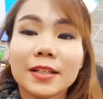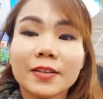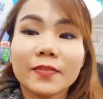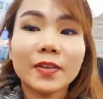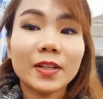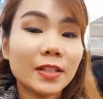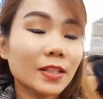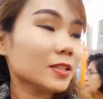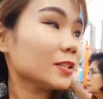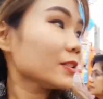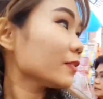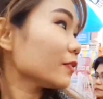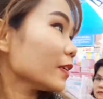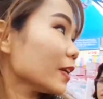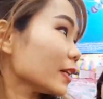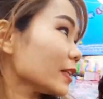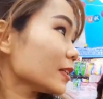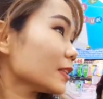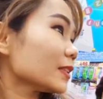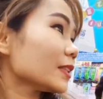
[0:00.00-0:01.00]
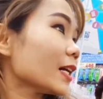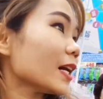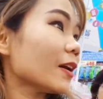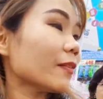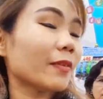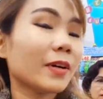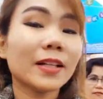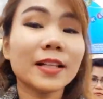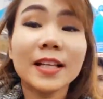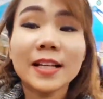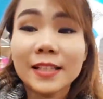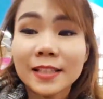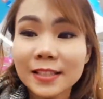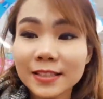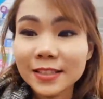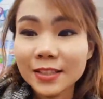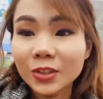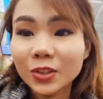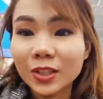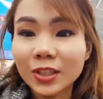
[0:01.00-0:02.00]
We need to find a towel.
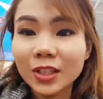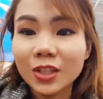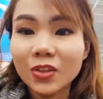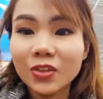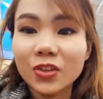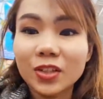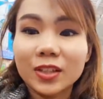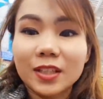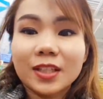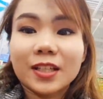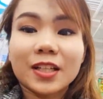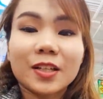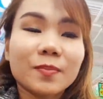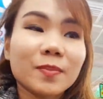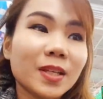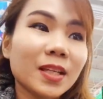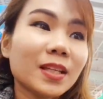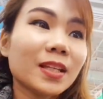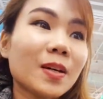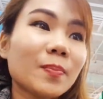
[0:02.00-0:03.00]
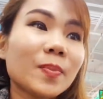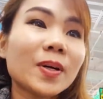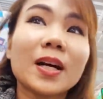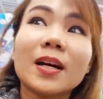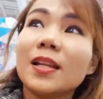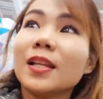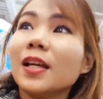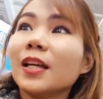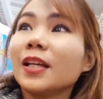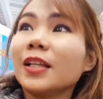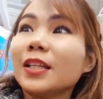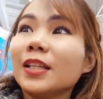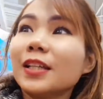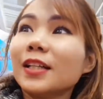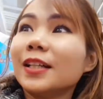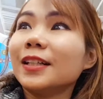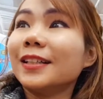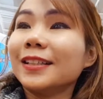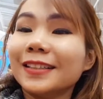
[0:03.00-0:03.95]
Nasa Don Quixote kami. Napakalaki niya.